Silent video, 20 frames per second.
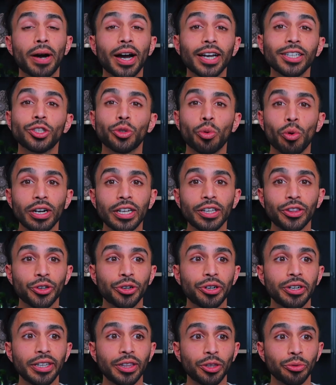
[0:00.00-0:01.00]
by
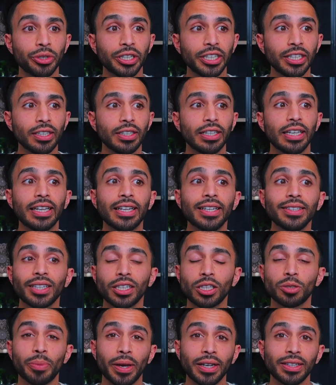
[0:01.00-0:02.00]
2033, it is
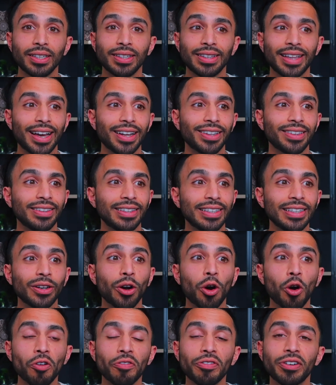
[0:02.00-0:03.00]
expected that the
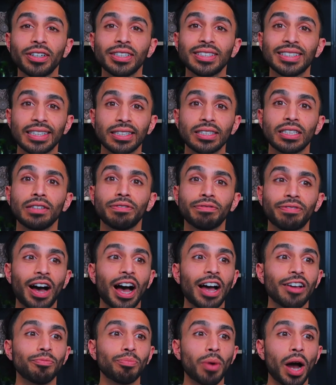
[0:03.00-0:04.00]
over
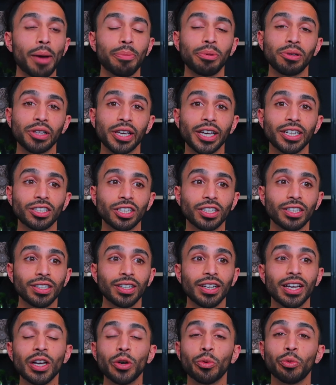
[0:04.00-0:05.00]
65 population
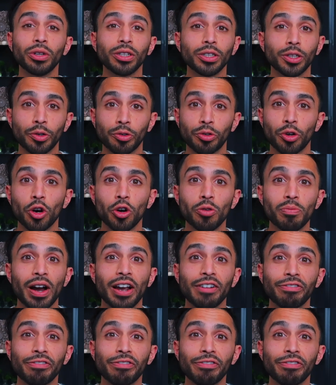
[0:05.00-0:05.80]
will grow by